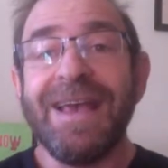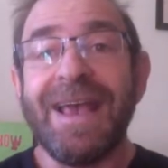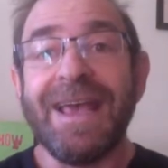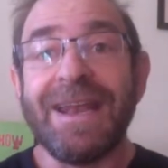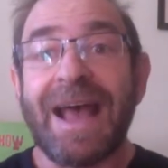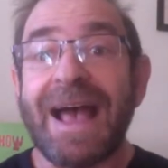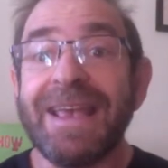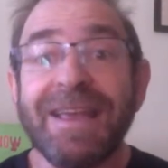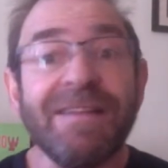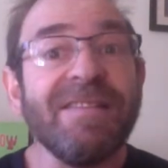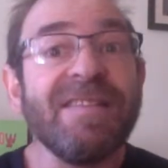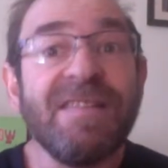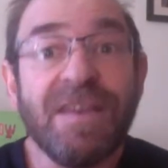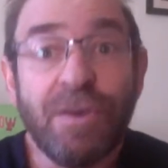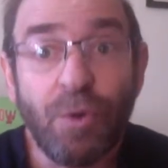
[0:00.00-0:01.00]
and I can
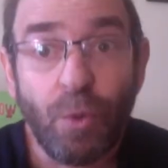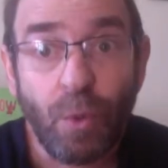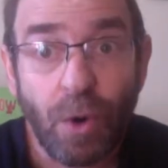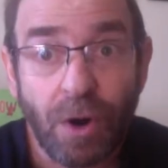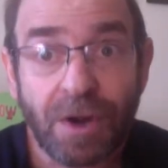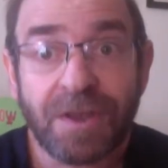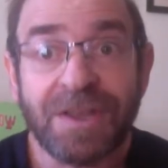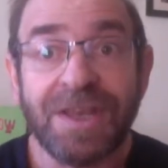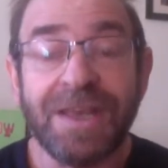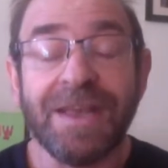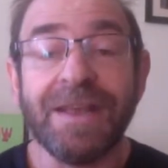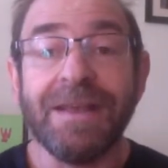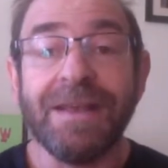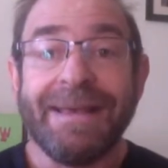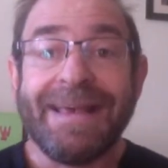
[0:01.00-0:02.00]
see you
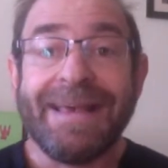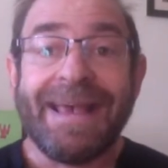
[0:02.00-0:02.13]
working.